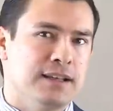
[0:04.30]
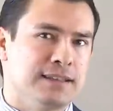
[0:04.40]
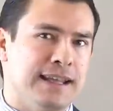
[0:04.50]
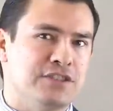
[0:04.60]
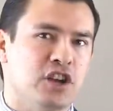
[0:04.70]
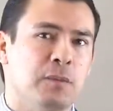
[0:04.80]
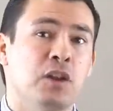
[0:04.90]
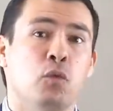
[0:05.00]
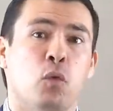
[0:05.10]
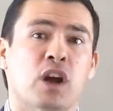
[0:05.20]
Today,
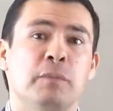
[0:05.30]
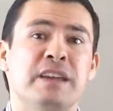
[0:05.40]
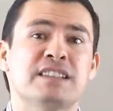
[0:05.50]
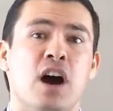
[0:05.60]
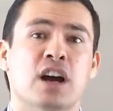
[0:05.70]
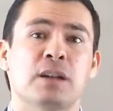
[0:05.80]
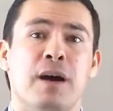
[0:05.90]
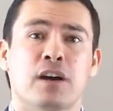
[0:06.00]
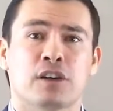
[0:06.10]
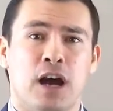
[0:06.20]
gentlemen, we're going to be talking
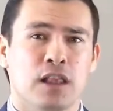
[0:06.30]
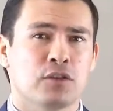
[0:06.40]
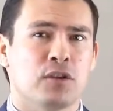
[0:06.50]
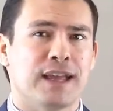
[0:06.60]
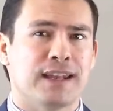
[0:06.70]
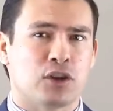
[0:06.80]
about color and